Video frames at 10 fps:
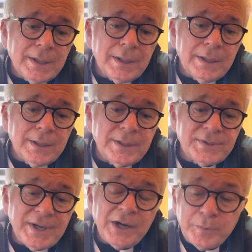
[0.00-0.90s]
the
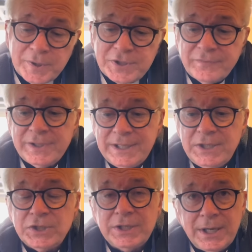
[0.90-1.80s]
sacraments of
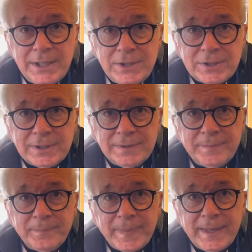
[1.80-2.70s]
initiation,
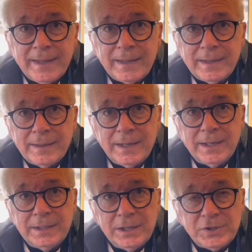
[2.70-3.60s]
They
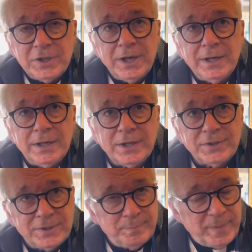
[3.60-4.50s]
initiate
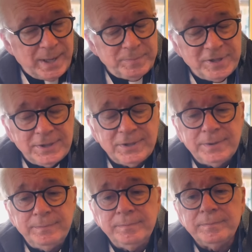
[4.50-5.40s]

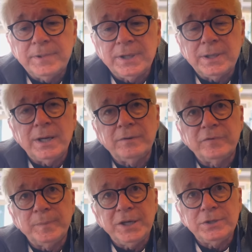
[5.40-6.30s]
baptism,
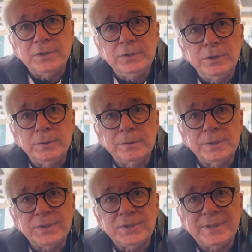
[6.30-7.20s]
confirmation,
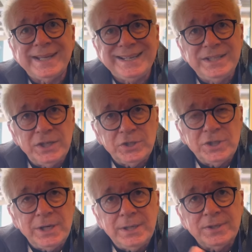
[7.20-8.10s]
Eucharist, that
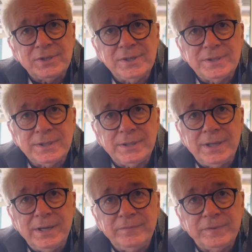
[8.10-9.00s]
initiate us into the
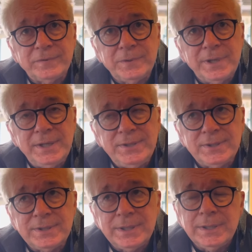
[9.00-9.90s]
life of grace.